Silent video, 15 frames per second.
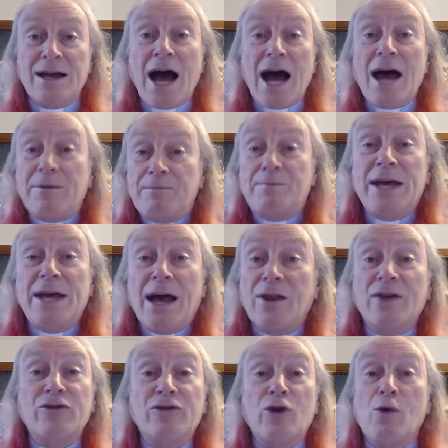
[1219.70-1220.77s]
And be a
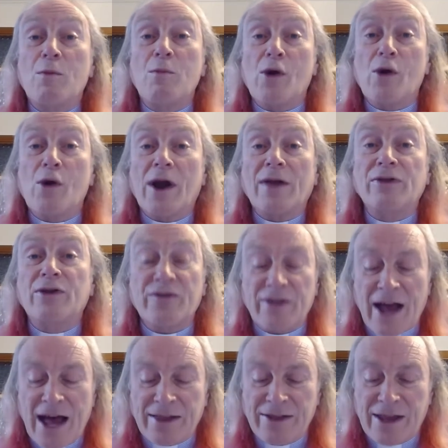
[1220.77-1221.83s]
little more
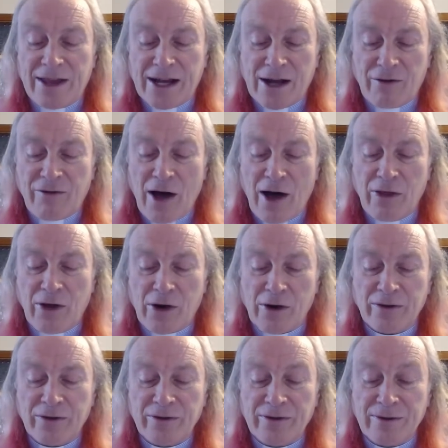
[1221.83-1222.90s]
understanding of others,
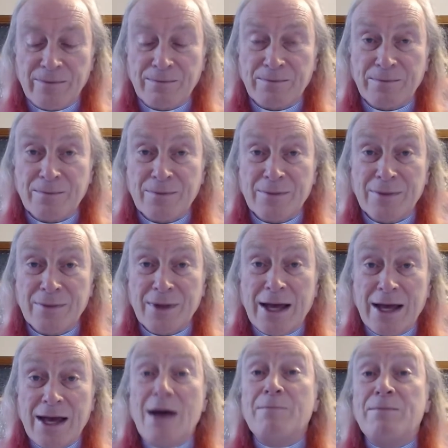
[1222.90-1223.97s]

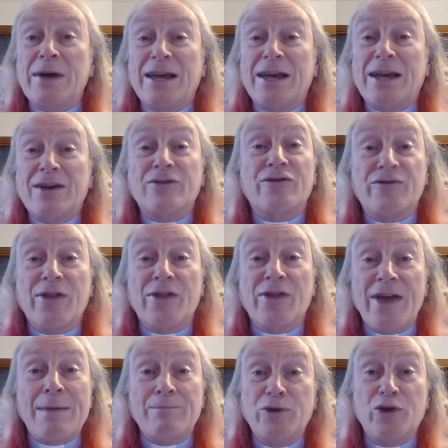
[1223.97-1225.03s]
because for
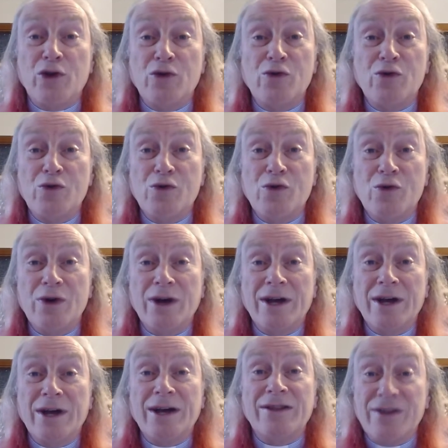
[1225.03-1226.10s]
them too,
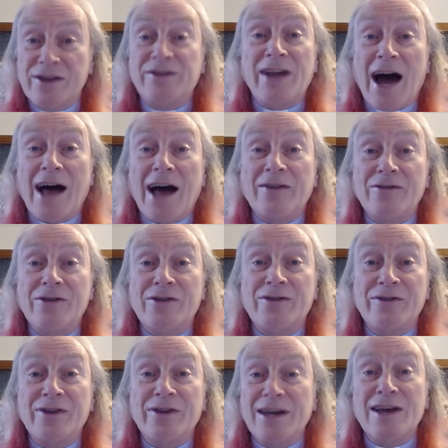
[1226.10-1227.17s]
the dance
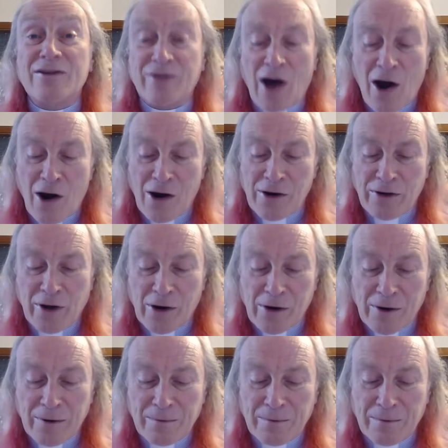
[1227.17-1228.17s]
is harder.